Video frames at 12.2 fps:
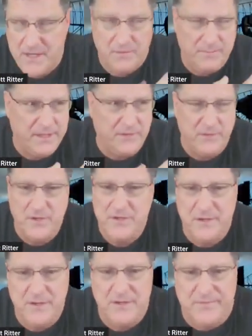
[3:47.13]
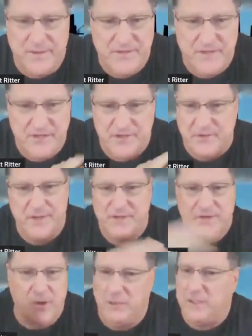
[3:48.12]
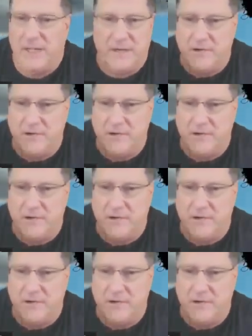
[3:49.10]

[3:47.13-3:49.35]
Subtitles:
Belarusian defense industry is totally